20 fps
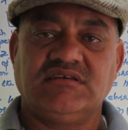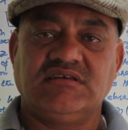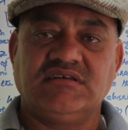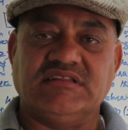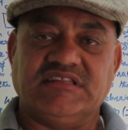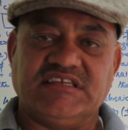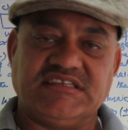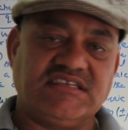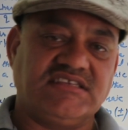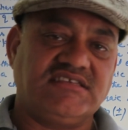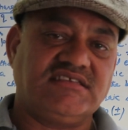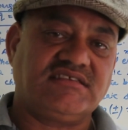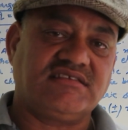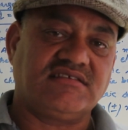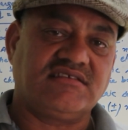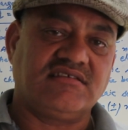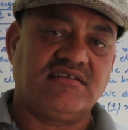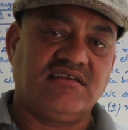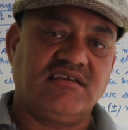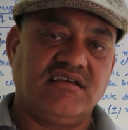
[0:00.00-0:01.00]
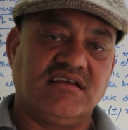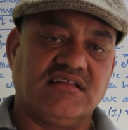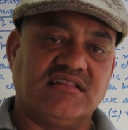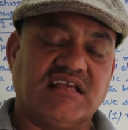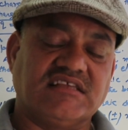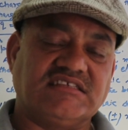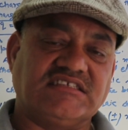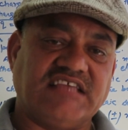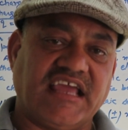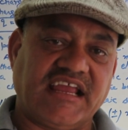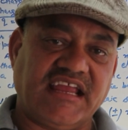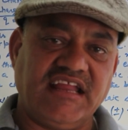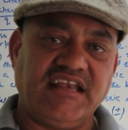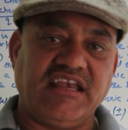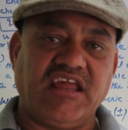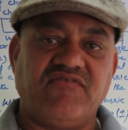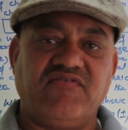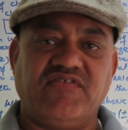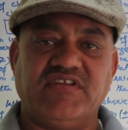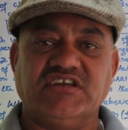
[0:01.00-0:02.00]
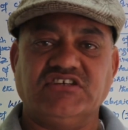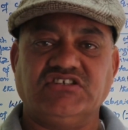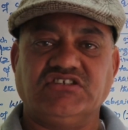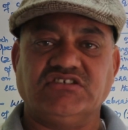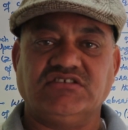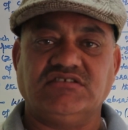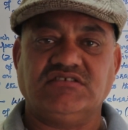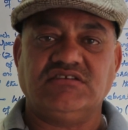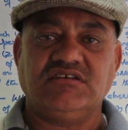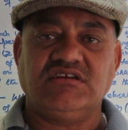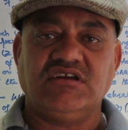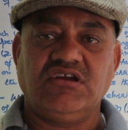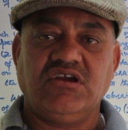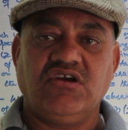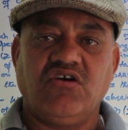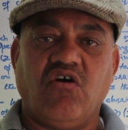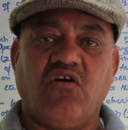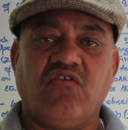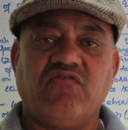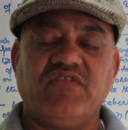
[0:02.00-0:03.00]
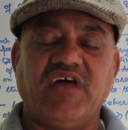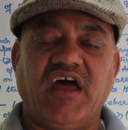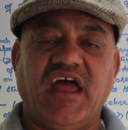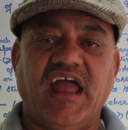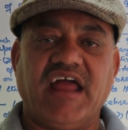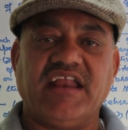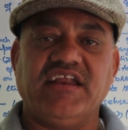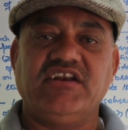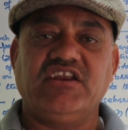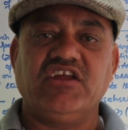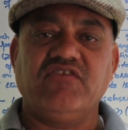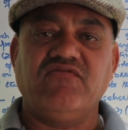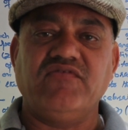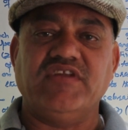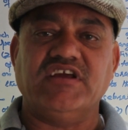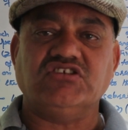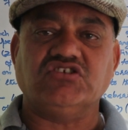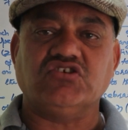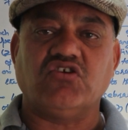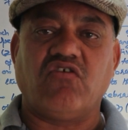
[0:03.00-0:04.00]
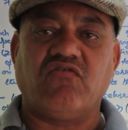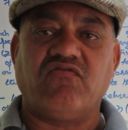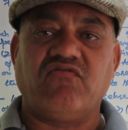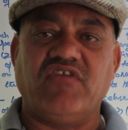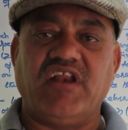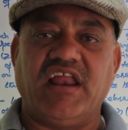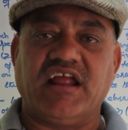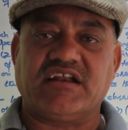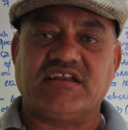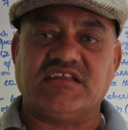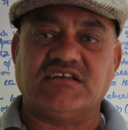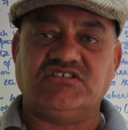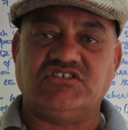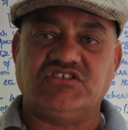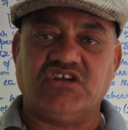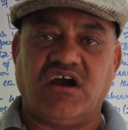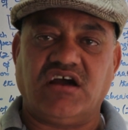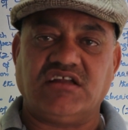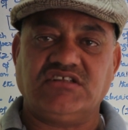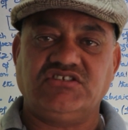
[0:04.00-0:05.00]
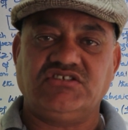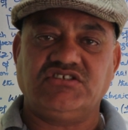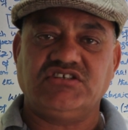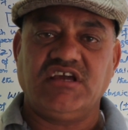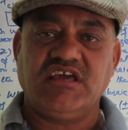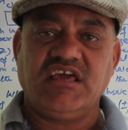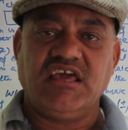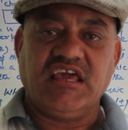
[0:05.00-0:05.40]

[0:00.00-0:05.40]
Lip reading: This is the second definition of the additive nature of electric charge.